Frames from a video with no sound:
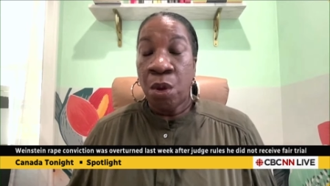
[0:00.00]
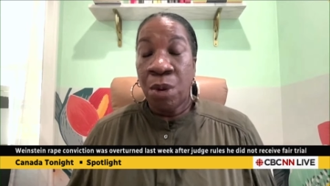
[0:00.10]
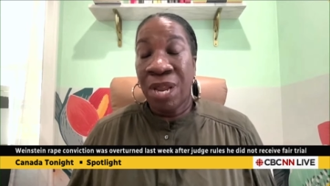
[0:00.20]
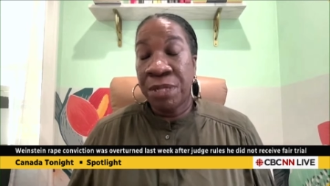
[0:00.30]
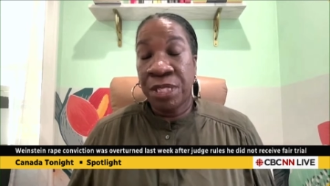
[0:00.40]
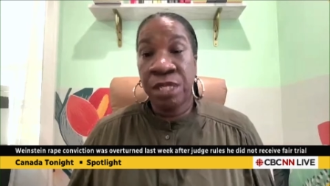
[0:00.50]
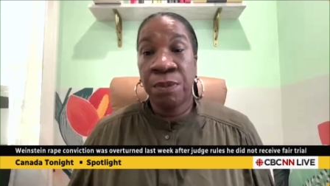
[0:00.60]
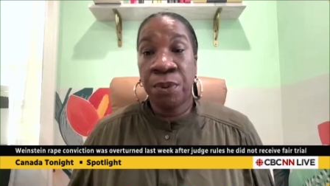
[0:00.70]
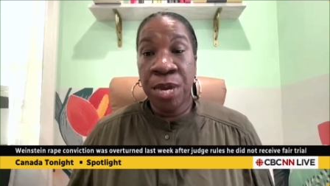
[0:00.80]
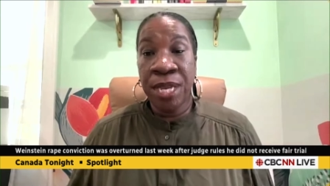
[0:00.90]
Well, I was
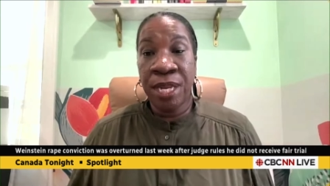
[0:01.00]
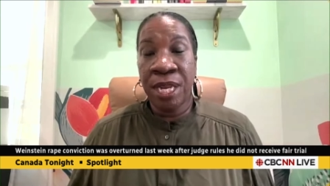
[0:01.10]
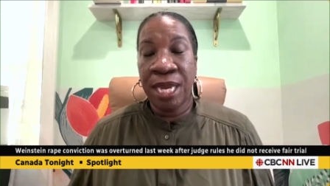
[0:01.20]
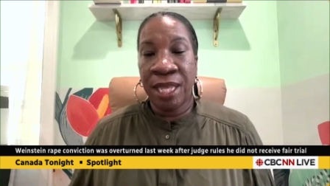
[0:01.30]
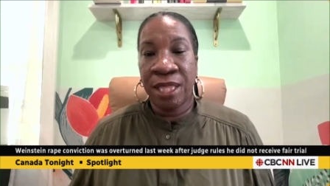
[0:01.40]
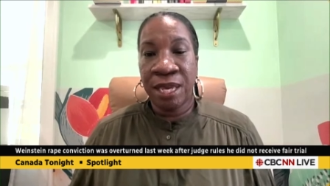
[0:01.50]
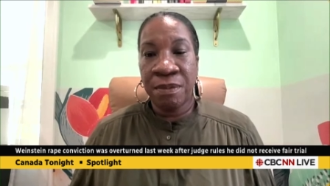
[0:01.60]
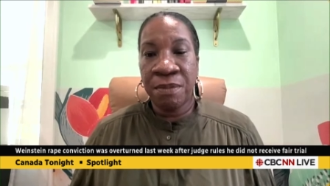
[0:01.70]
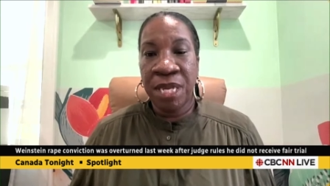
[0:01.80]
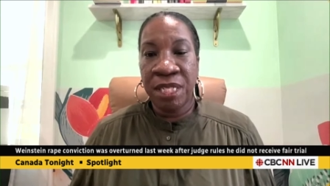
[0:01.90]
disappointed, like I think
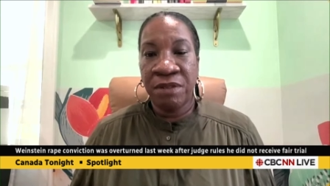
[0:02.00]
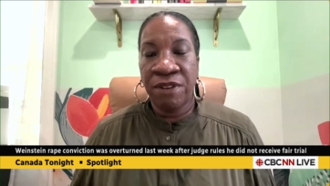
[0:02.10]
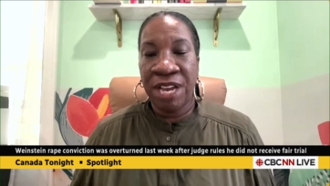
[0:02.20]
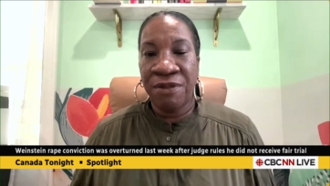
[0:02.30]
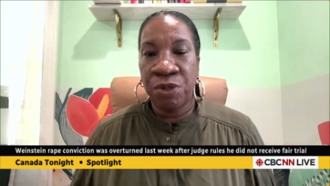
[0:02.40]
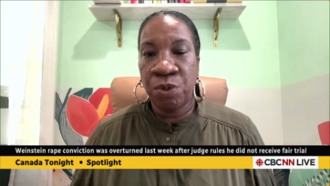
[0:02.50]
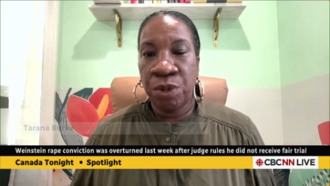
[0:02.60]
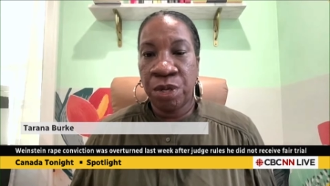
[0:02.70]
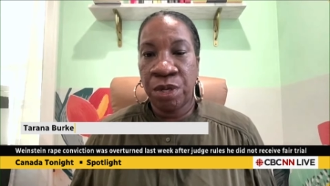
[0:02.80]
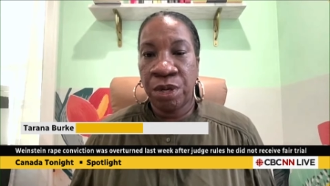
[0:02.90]
many survivors
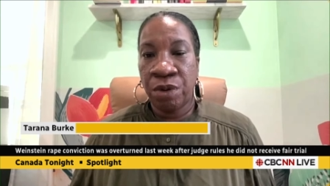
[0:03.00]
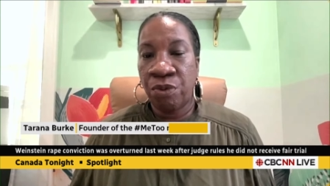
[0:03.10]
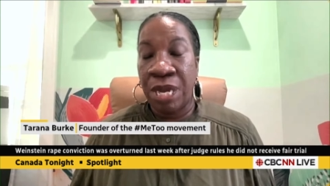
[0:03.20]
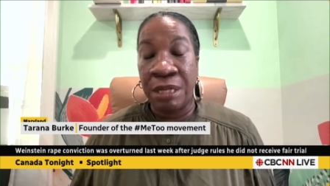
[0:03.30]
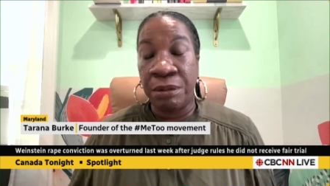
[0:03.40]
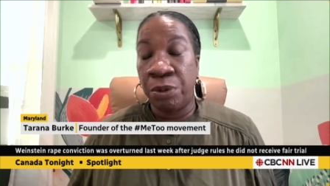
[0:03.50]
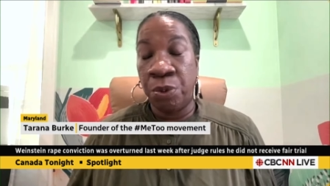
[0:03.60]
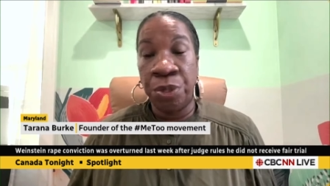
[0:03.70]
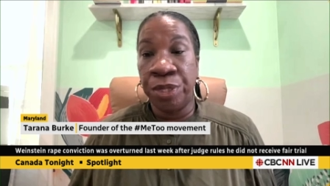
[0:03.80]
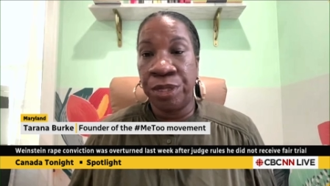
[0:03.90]
were around the
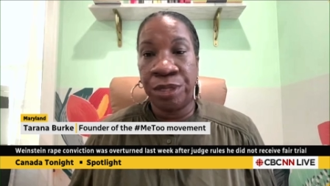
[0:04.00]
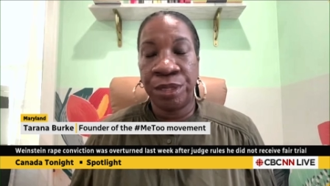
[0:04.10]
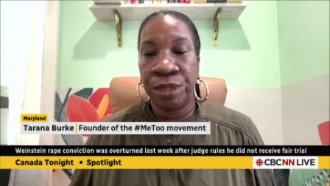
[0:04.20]
world.